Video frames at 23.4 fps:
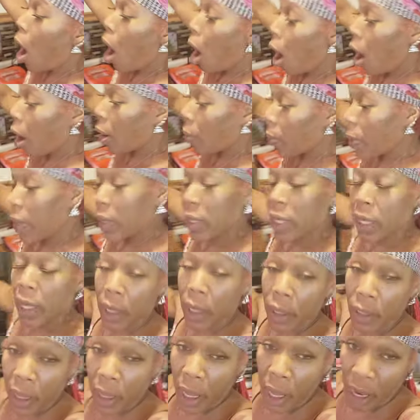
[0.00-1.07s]
Already
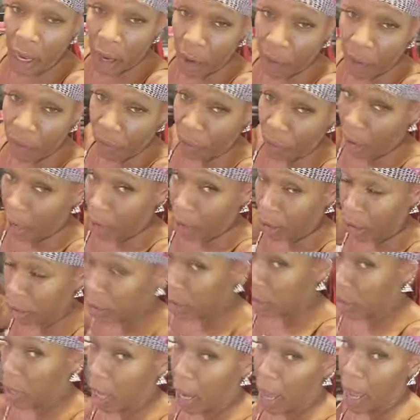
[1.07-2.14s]
in the air fryer. You
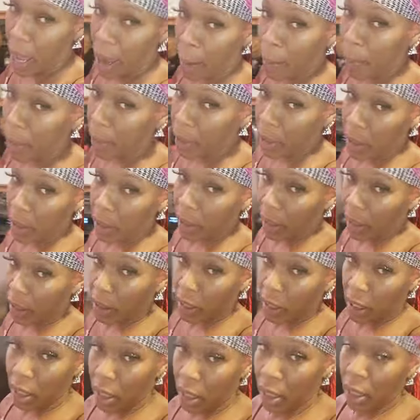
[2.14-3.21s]
saw how Bug likes
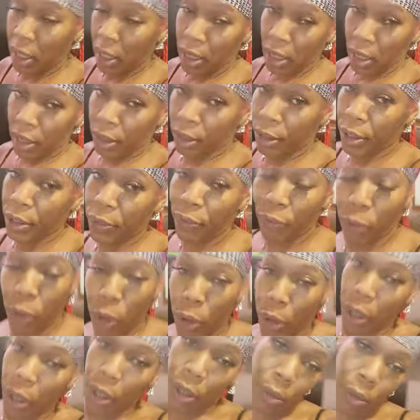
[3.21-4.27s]
to eat his.
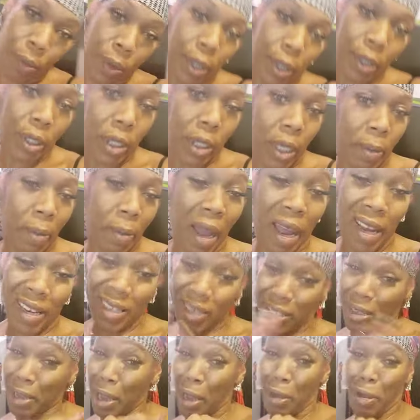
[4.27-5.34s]
Real interesting. Mine
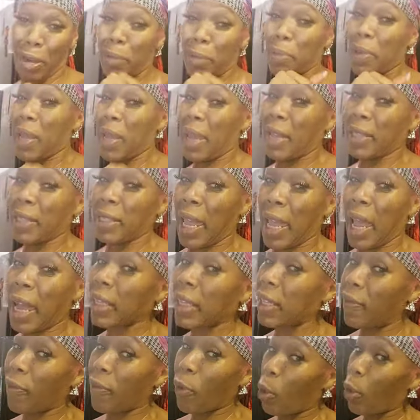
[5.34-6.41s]
is not going to be as
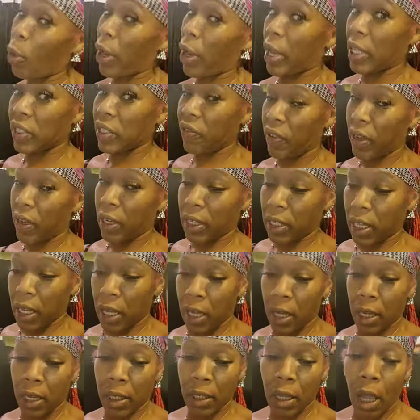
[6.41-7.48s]
active or as fun as
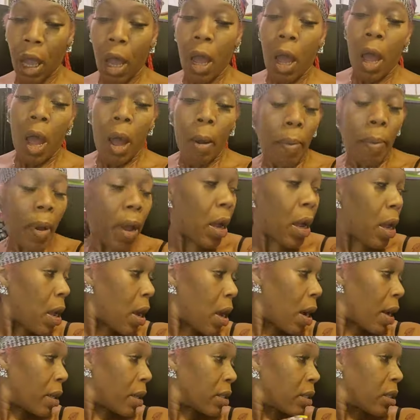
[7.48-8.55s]
his. But
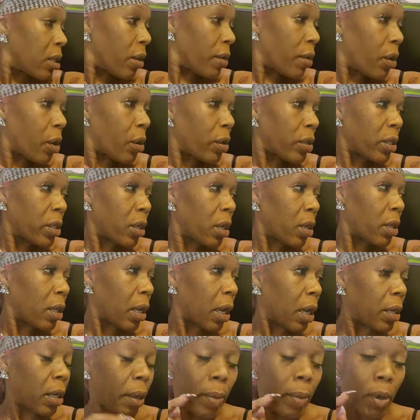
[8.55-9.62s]
until those get
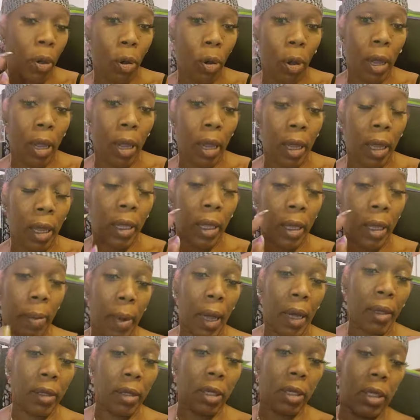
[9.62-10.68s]
done, I'm going to go ahead and get
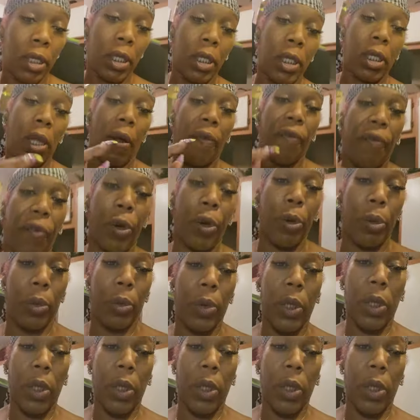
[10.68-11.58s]
back to this fruit.